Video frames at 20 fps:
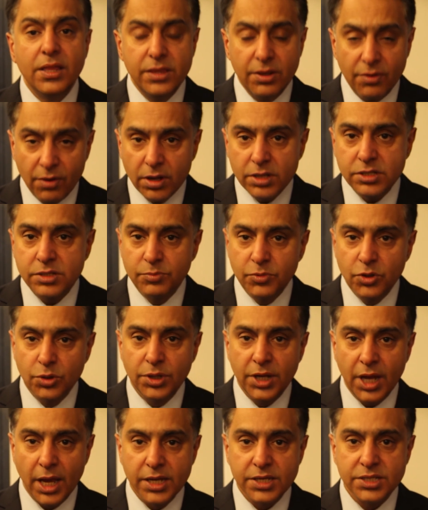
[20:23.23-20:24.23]
There are some
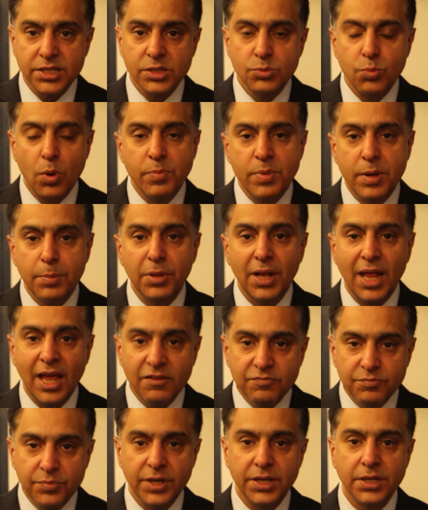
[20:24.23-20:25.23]
good cases where people
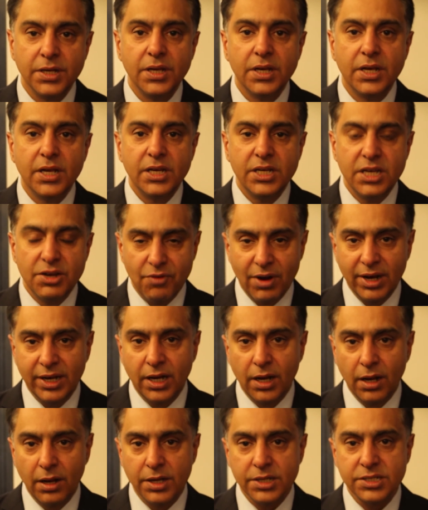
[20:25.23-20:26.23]
have been
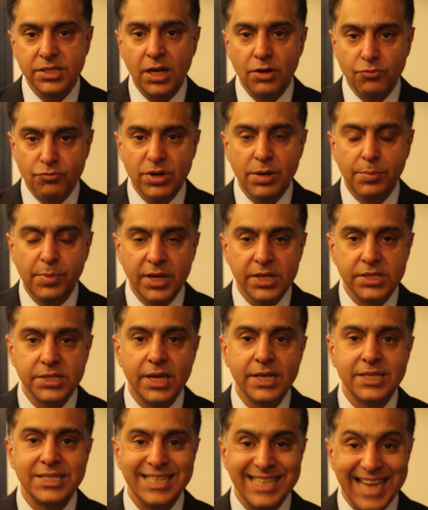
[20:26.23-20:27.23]
de-radicalised and
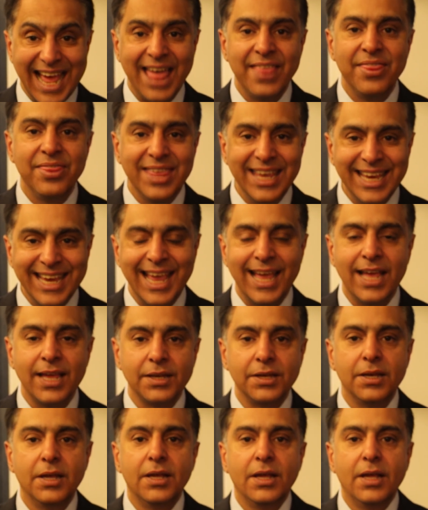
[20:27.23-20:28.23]
rehabilitated, and they
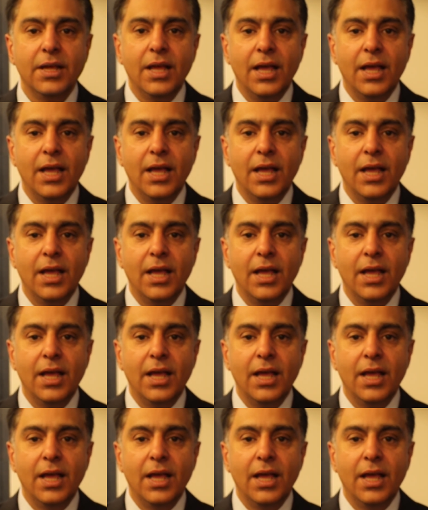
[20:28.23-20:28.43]
can